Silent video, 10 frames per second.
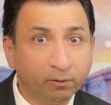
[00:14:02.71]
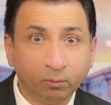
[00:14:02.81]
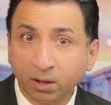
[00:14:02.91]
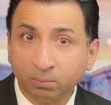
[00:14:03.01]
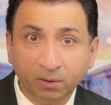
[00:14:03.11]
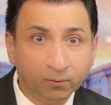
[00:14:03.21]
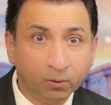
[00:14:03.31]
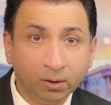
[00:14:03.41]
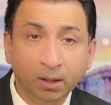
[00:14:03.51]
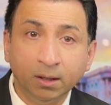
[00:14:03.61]
never worked
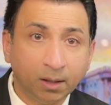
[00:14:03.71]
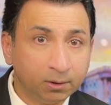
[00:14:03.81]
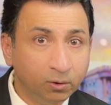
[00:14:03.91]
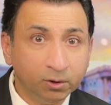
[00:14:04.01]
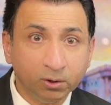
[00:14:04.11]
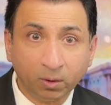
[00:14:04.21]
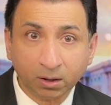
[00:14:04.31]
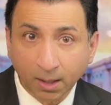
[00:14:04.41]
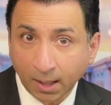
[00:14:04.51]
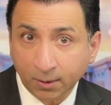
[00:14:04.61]
before, not going to
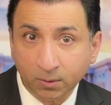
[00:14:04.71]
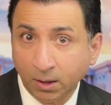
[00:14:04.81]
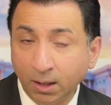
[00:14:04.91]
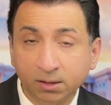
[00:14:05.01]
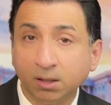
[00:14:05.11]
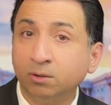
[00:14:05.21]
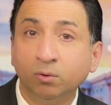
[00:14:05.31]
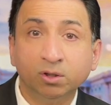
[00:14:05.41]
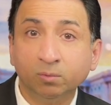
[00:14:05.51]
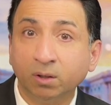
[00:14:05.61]
work now, it's
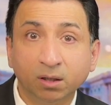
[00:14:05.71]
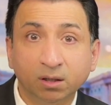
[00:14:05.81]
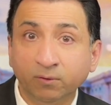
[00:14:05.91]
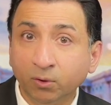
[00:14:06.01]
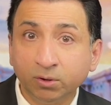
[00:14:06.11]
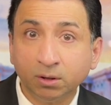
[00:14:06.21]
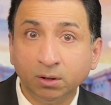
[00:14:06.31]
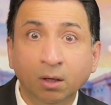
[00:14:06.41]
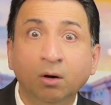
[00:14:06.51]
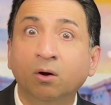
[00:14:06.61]
not going to work in the
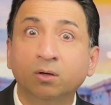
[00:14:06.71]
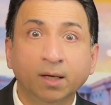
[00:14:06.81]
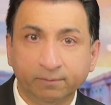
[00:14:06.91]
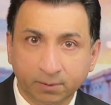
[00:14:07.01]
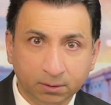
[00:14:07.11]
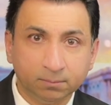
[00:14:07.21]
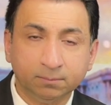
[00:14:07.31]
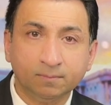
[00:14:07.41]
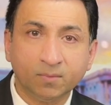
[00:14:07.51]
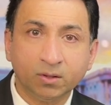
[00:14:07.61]
future or ever.
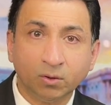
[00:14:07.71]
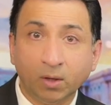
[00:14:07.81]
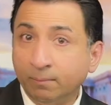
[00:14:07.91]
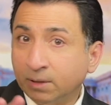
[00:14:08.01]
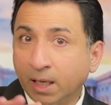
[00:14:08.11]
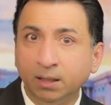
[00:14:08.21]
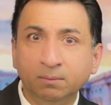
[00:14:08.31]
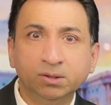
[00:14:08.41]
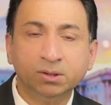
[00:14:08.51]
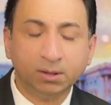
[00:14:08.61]
So I'm glad
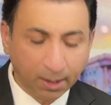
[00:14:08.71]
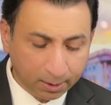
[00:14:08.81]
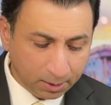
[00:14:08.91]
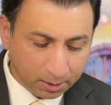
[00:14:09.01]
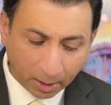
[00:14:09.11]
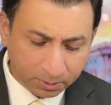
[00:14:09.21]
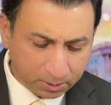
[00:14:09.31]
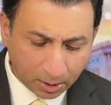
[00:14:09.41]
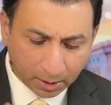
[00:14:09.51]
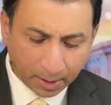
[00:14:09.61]
he mentioned that. That
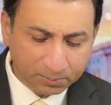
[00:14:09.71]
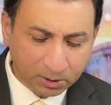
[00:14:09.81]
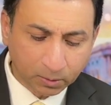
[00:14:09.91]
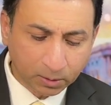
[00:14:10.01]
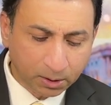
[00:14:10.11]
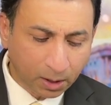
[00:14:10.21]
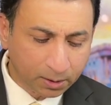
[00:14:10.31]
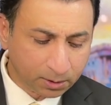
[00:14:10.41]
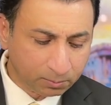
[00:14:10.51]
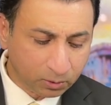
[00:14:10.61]
was absolutely
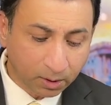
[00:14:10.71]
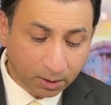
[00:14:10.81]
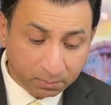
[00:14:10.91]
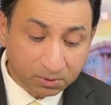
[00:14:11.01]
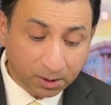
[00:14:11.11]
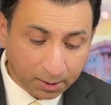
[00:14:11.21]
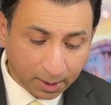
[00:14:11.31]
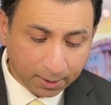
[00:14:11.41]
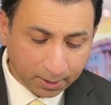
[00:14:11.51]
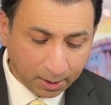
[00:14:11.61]
awesome to hear him say
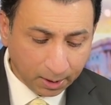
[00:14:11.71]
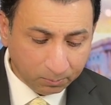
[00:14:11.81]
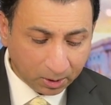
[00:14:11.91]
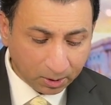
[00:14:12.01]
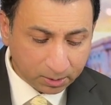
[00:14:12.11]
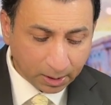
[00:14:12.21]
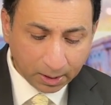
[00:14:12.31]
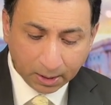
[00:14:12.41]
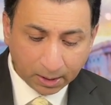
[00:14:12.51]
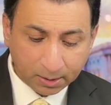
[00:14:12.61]
that, because
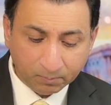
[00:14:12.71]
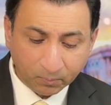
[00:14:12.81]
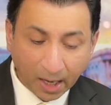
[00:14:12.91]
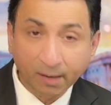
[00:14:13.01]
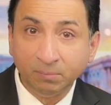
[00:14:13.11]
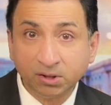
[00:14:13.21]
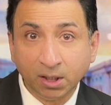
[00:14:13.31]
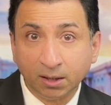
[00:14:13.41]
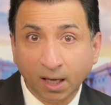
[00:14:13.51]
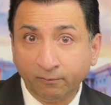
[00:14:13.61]
I've been
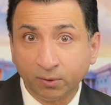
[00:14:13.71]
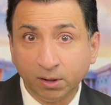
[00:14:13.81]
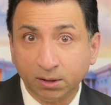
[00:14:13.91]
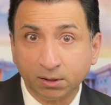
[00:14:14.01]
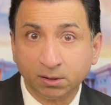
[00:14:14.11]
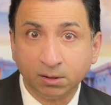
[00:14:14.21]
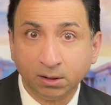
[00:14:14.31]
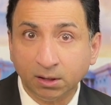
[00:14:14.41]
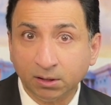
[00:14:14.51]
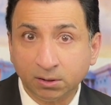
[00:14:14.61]
saying that for years,
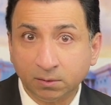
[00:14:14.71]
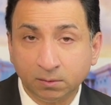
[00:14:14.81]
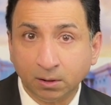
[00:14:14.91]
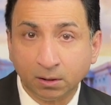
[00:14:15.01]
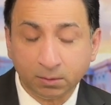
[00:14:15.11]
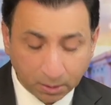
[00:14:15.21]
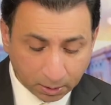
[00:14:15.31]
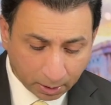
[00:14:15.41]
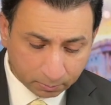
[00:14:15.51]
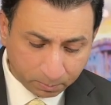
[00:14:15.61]
that this
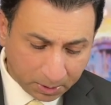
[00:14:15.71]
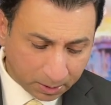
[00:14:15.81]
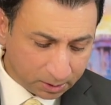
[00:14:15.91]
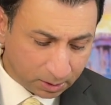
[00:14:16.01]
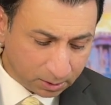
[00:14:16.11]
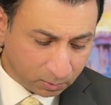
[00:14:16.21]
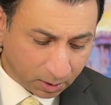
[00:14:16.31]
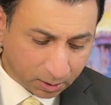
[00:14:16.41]
trickle-down BS doesn't